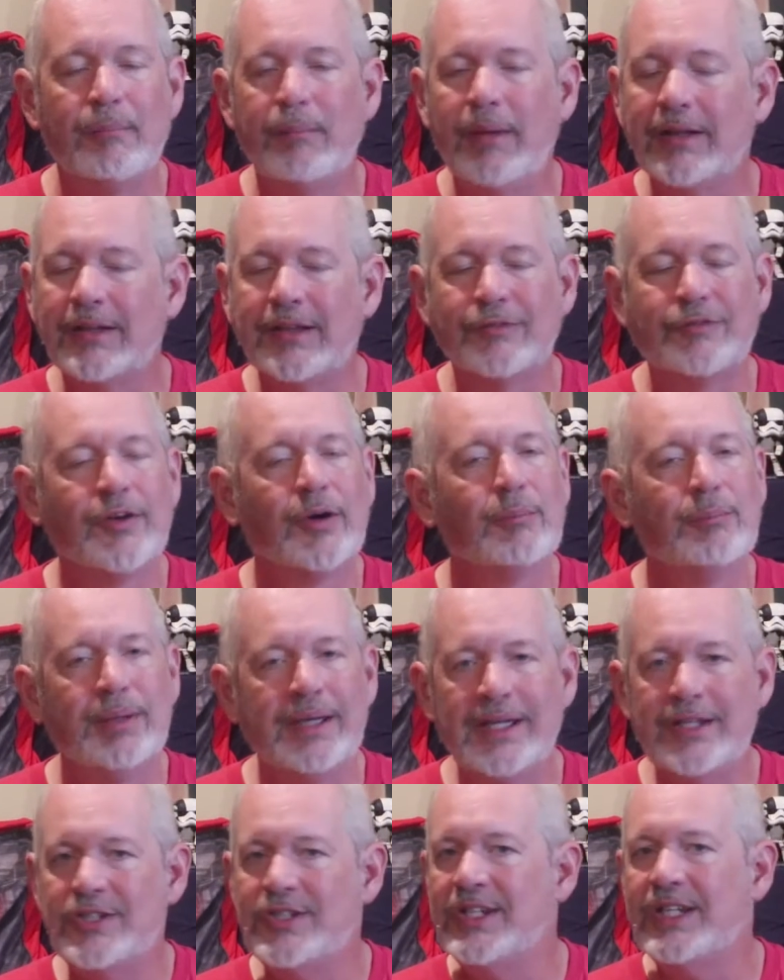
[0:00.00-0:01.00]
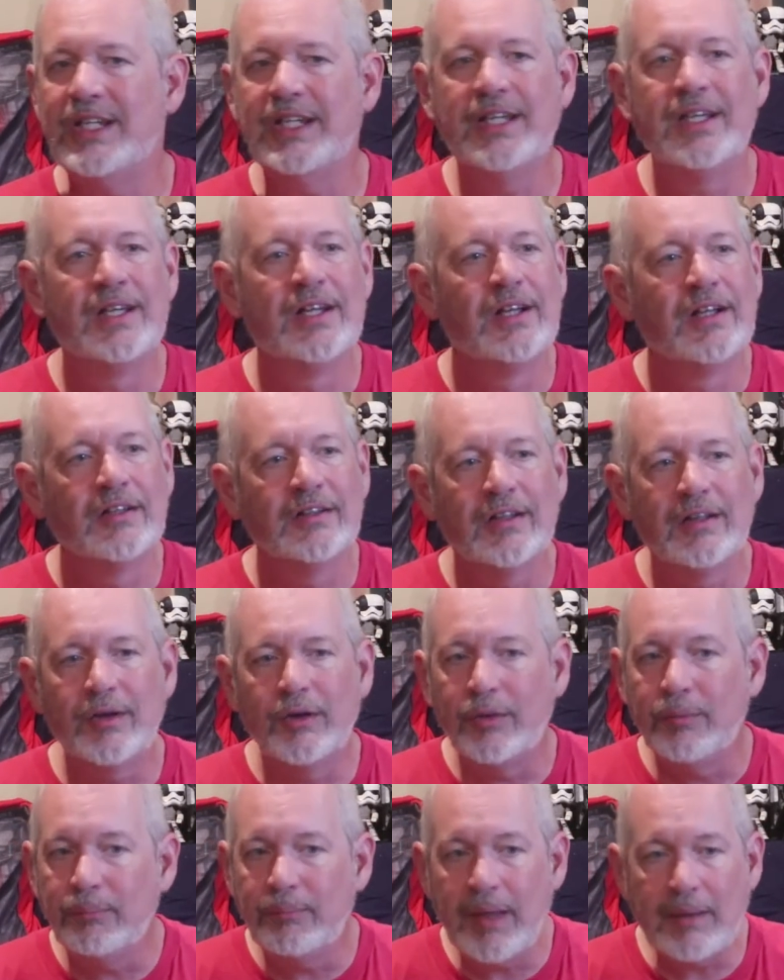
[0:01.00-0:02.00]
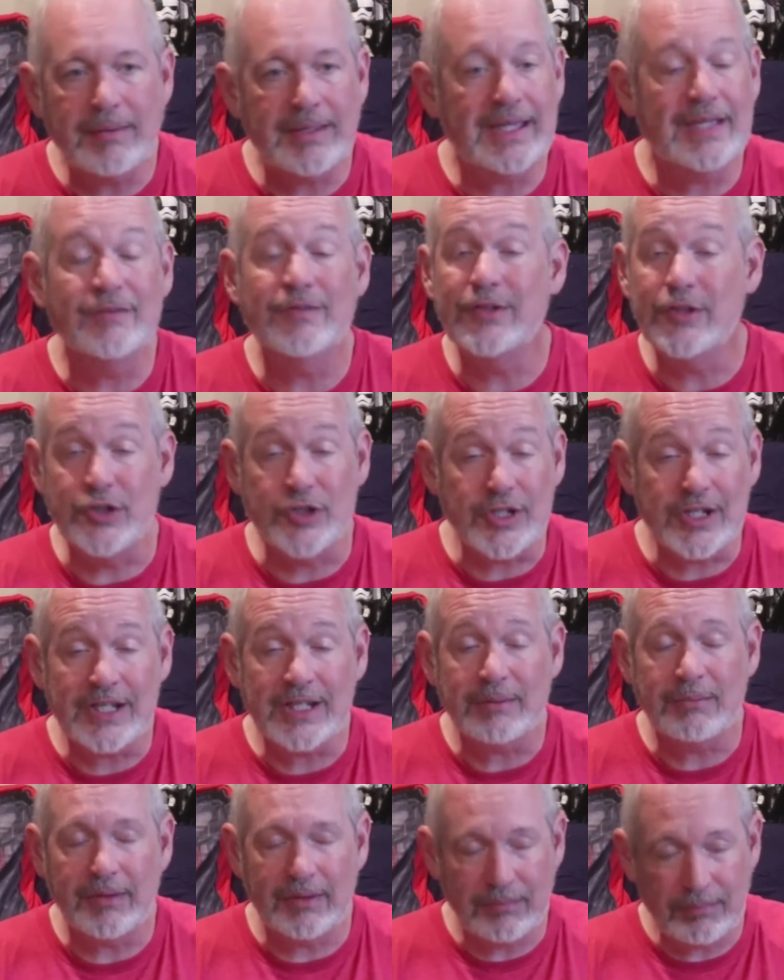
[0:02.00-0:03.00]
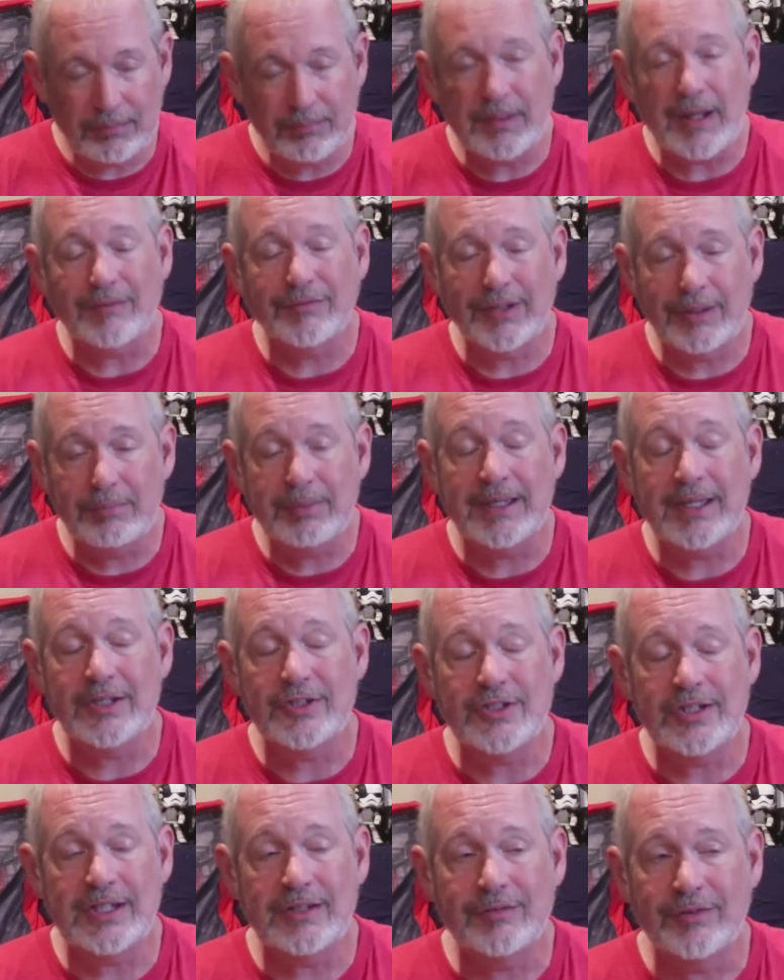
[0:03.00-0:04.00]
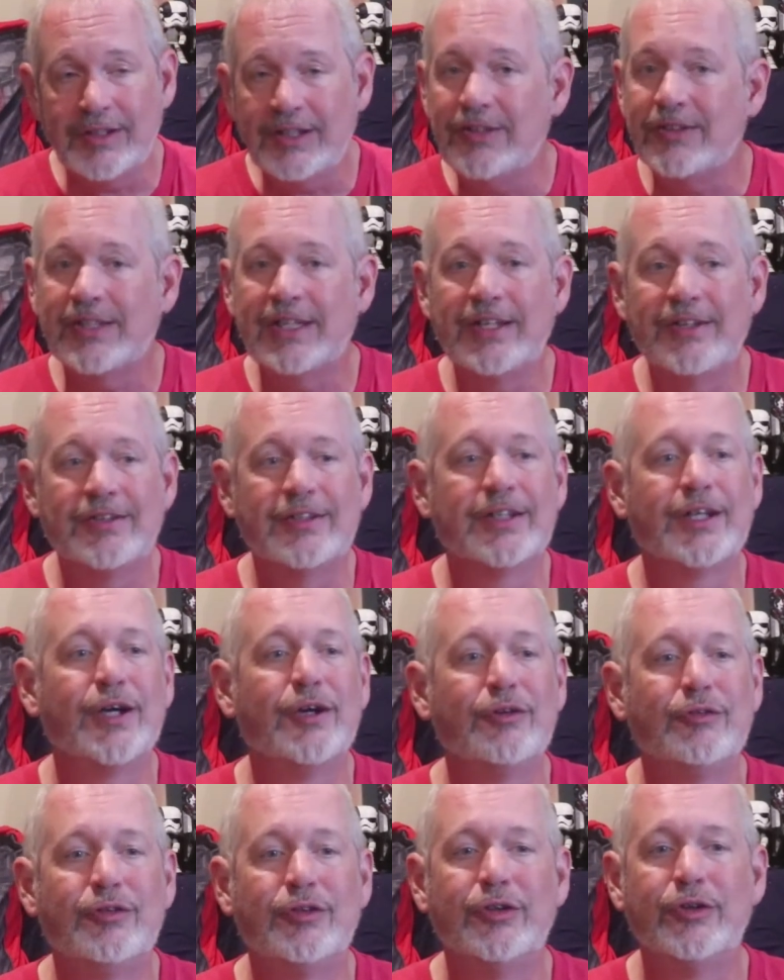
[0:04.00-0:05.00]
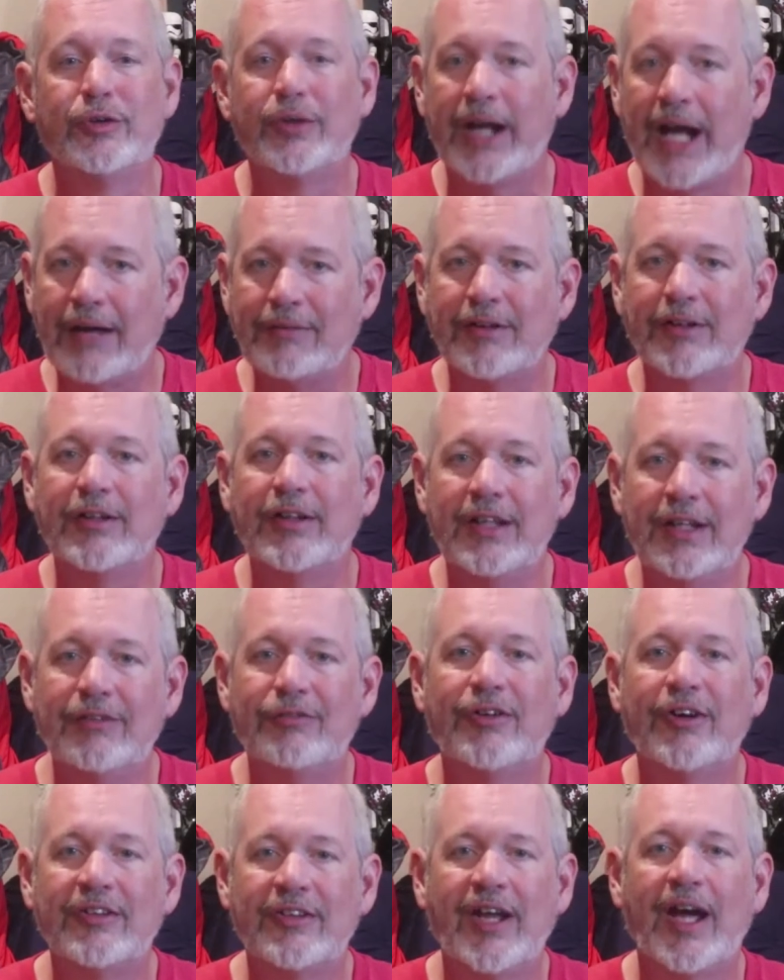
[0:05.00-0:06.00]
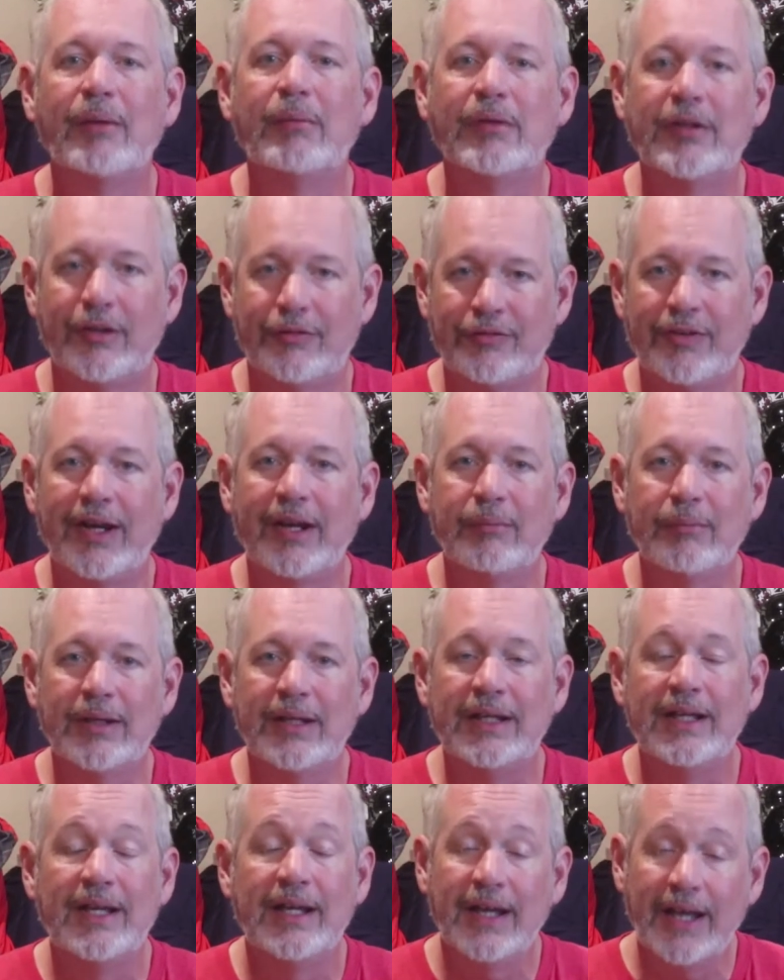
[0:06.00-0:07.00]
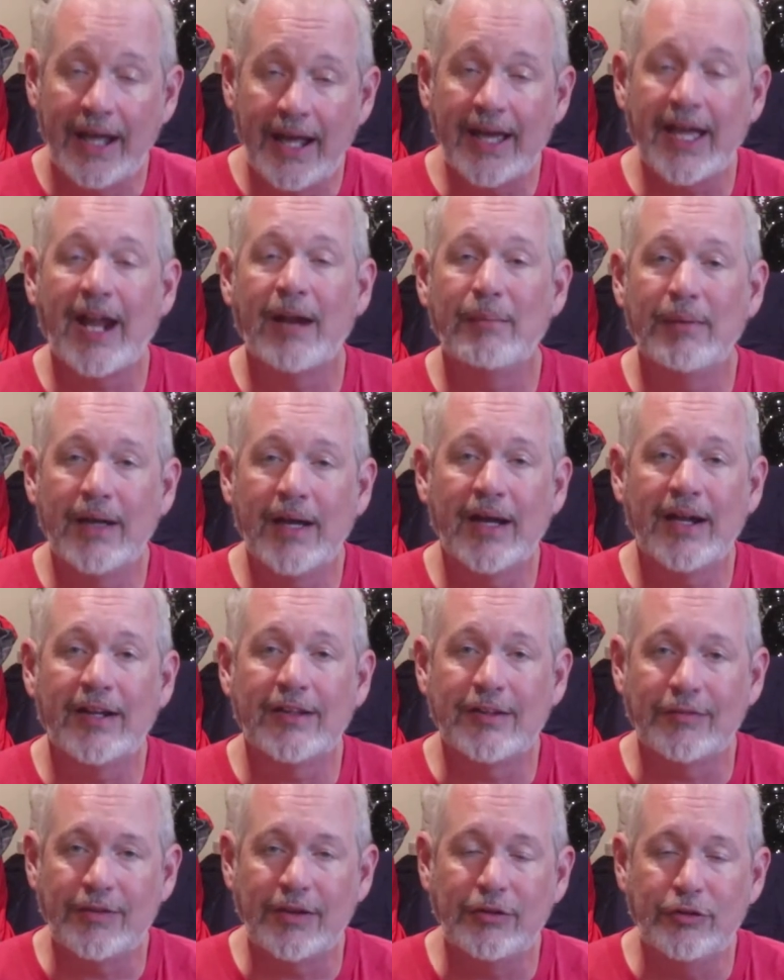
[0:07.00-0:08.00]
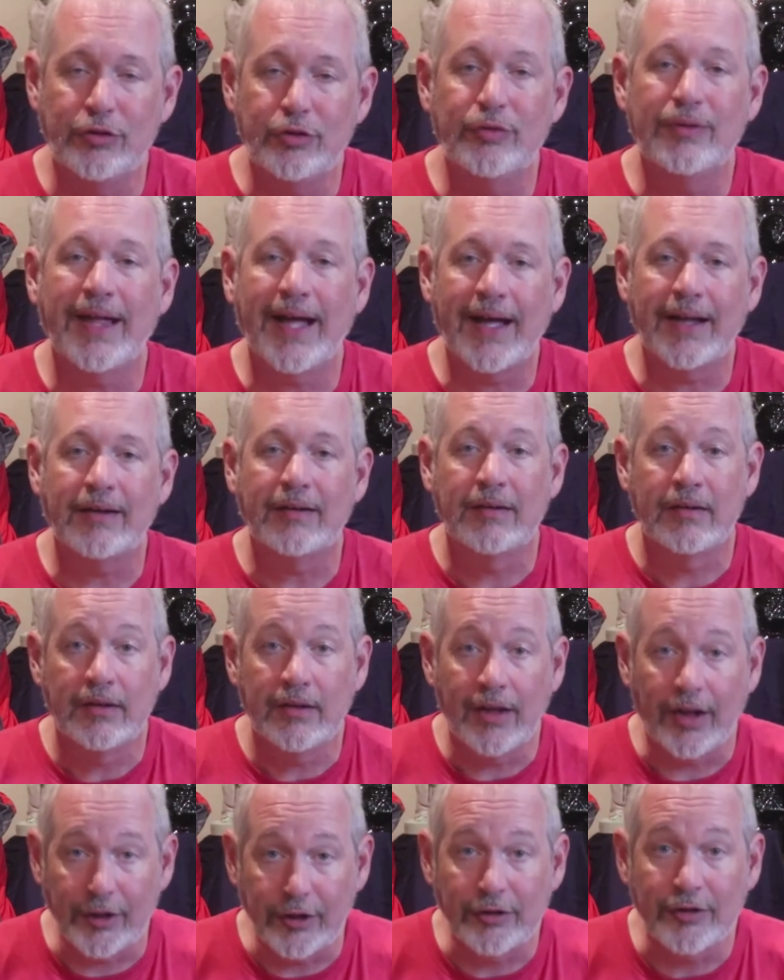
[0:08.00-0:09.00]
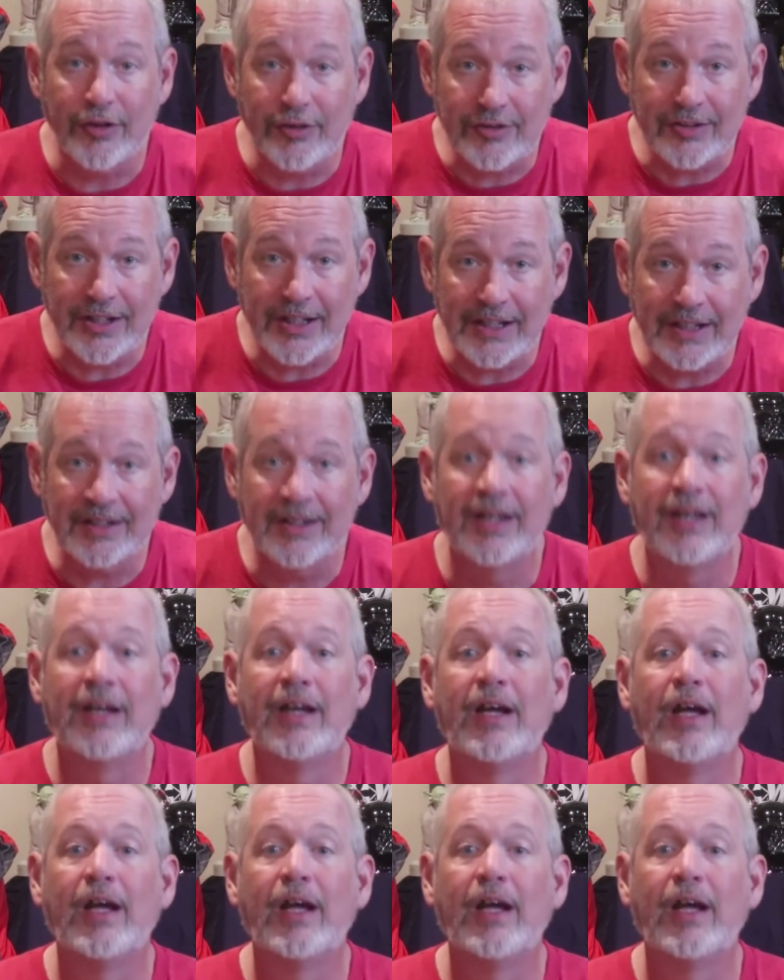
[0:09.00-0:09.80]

Make the film PG, maybe even G, but definitely PG for these kids to go to and have a clean, fun time with their family. I gotta be honest, if they do that, are you listening?